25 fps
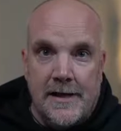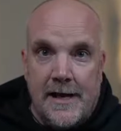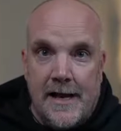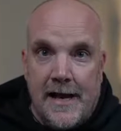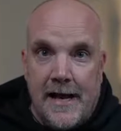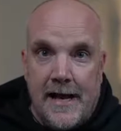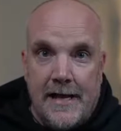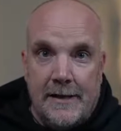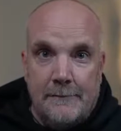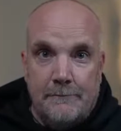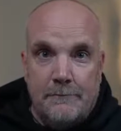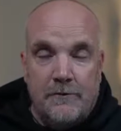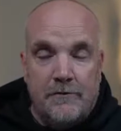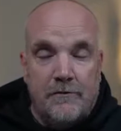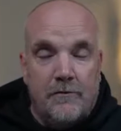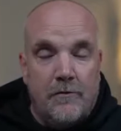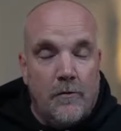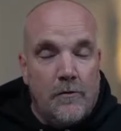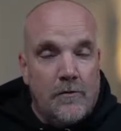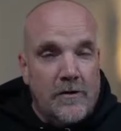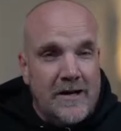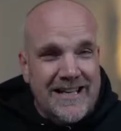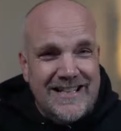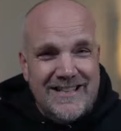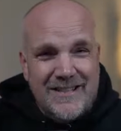And
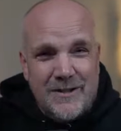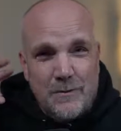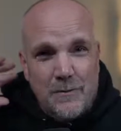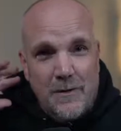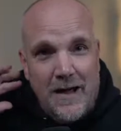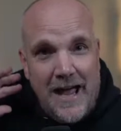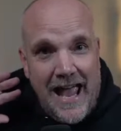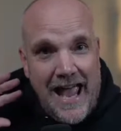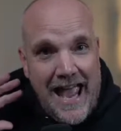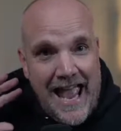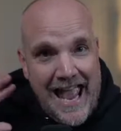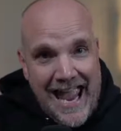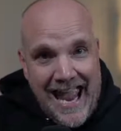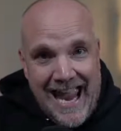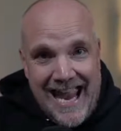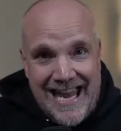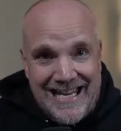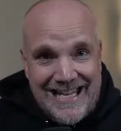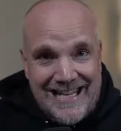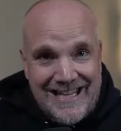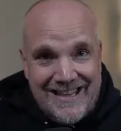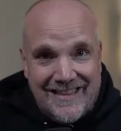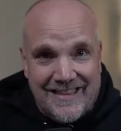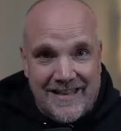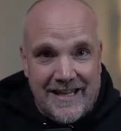before I do
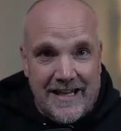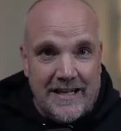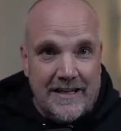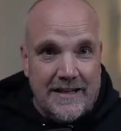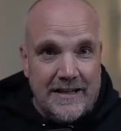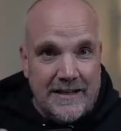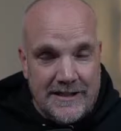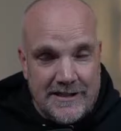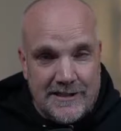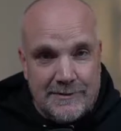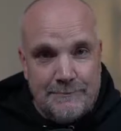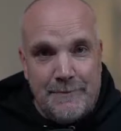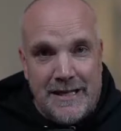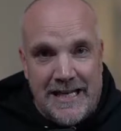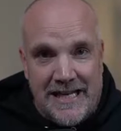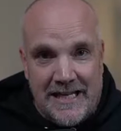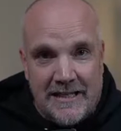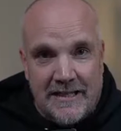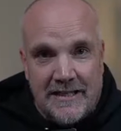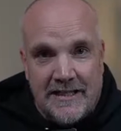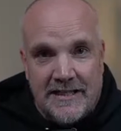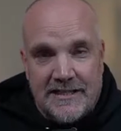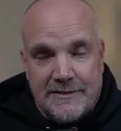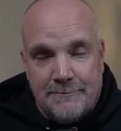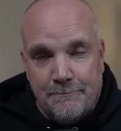anything, it's me.
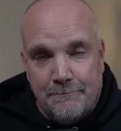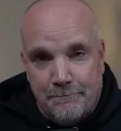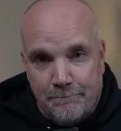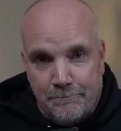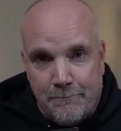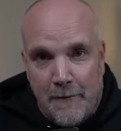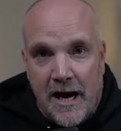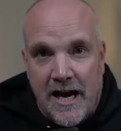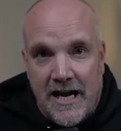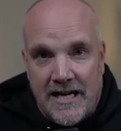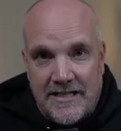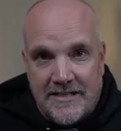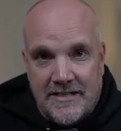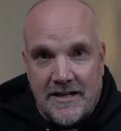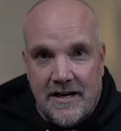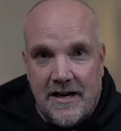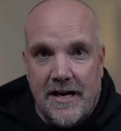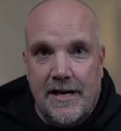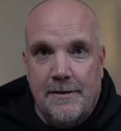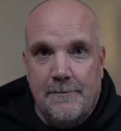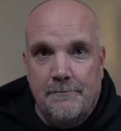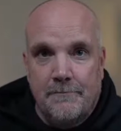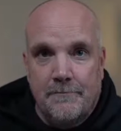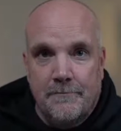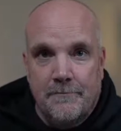It's my
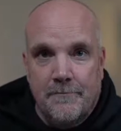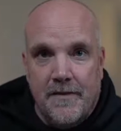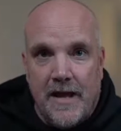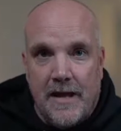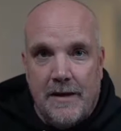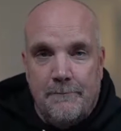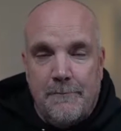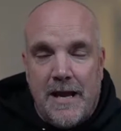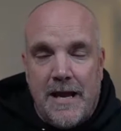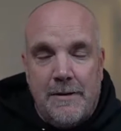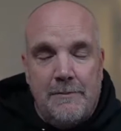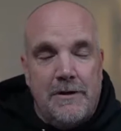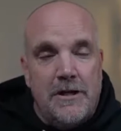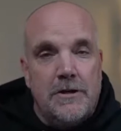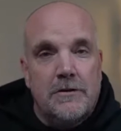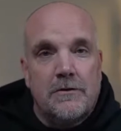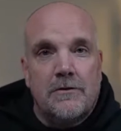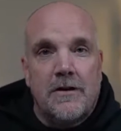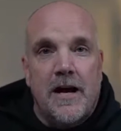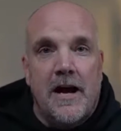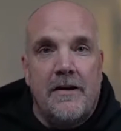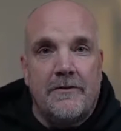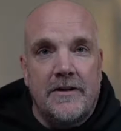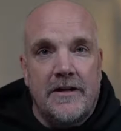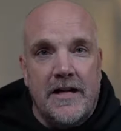time. And maybe you don't
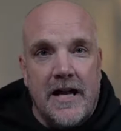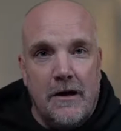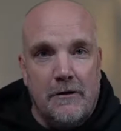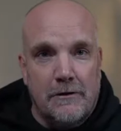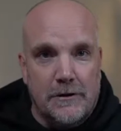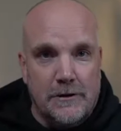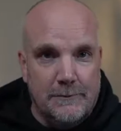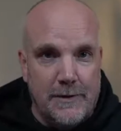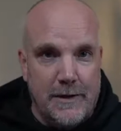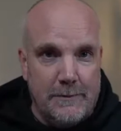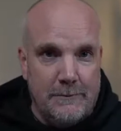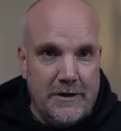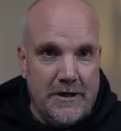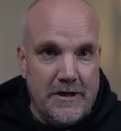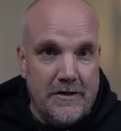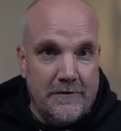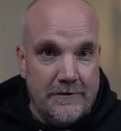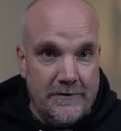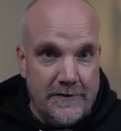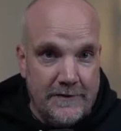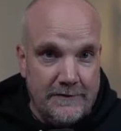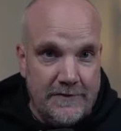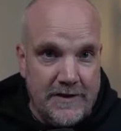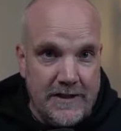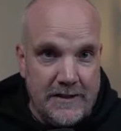have an hour. Maybe you have
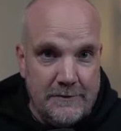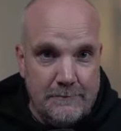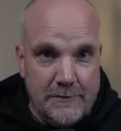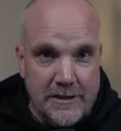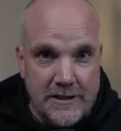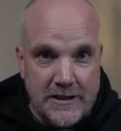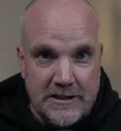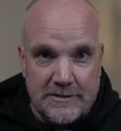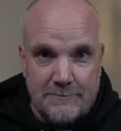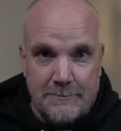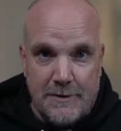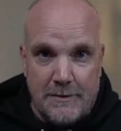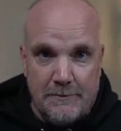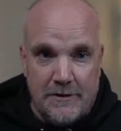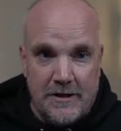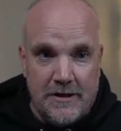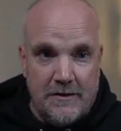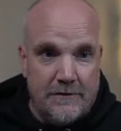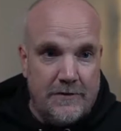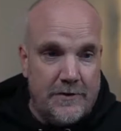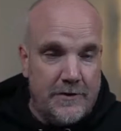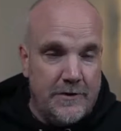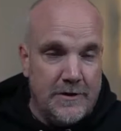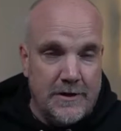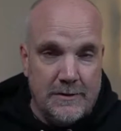15 minutes. Maybe you
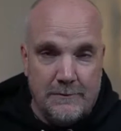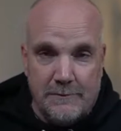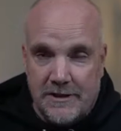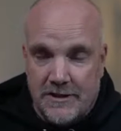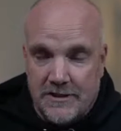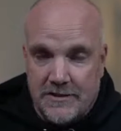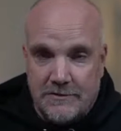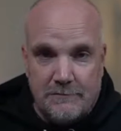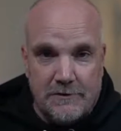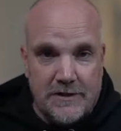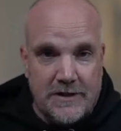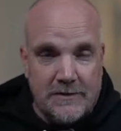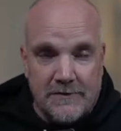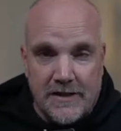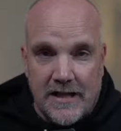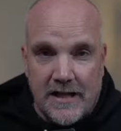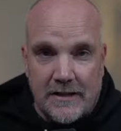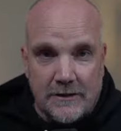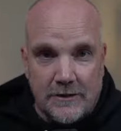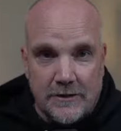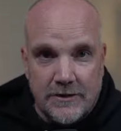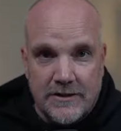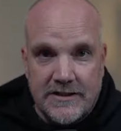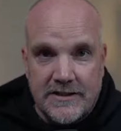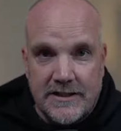have 30 minutes, whatever that
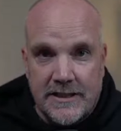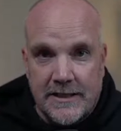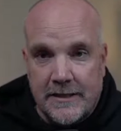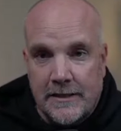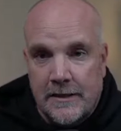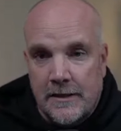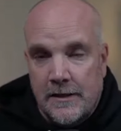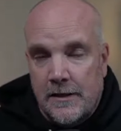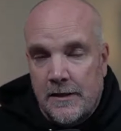looks like.